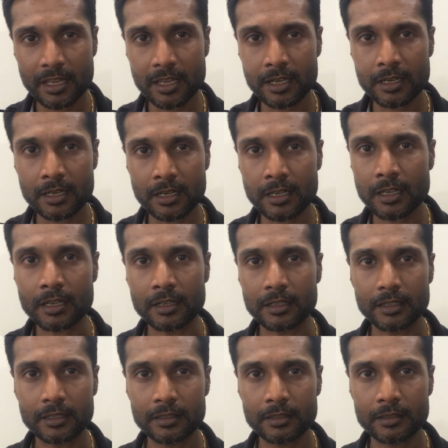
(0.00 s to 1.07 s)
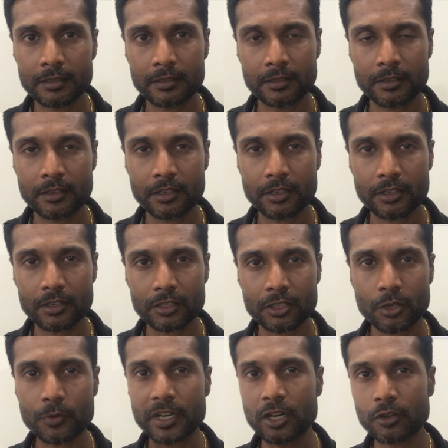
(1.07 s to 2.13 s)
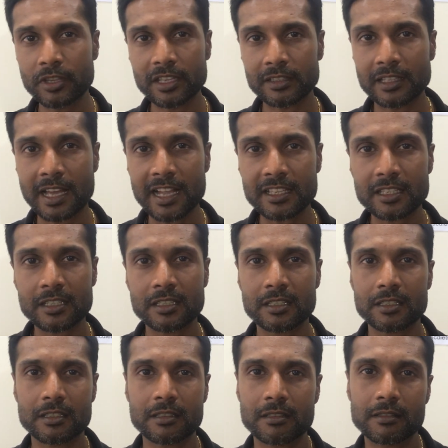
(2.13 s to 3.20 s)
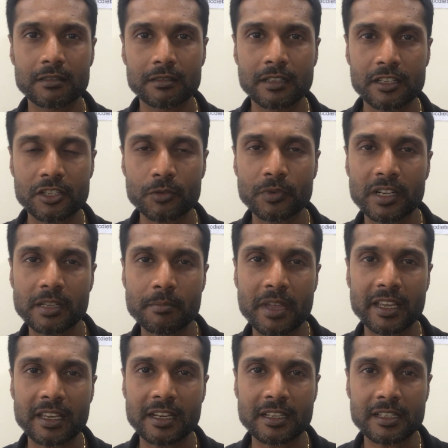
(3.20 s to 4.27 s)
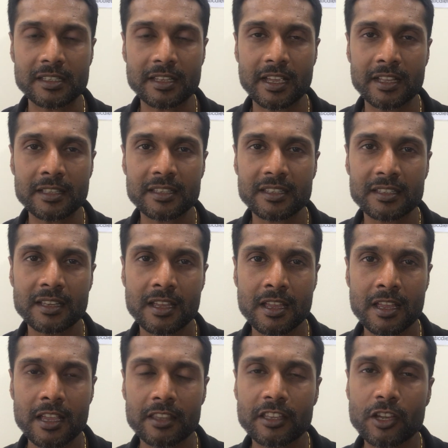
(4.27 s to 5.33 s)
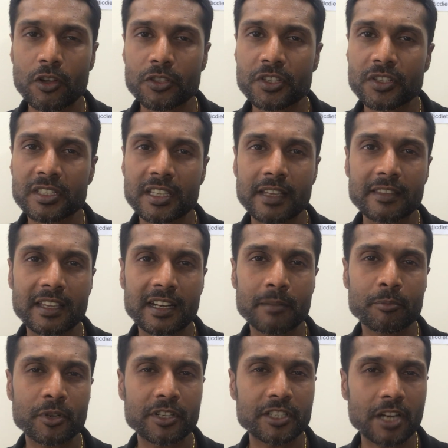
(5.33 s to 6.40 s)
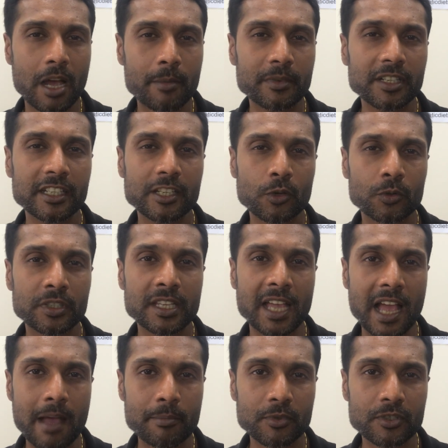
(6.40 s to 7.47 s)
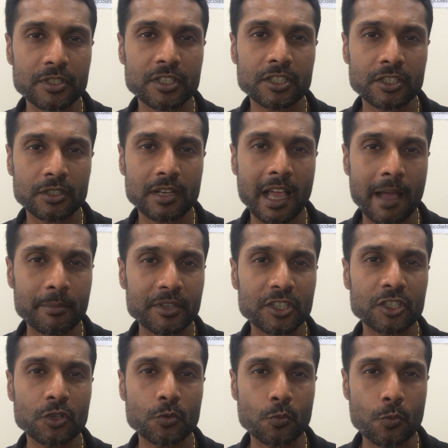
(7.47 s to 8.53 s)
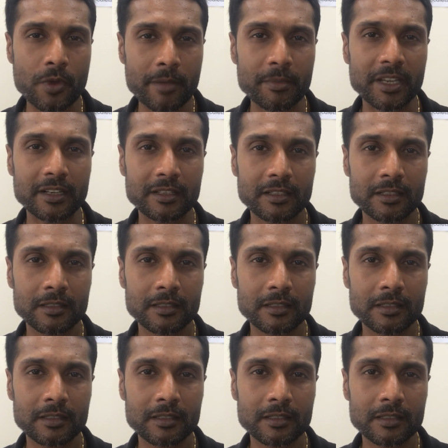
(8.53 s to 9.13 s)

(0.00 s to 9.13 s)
Indian, so we know that that's doesn't really make any sense. They also said that it predominantly only happens happens to women.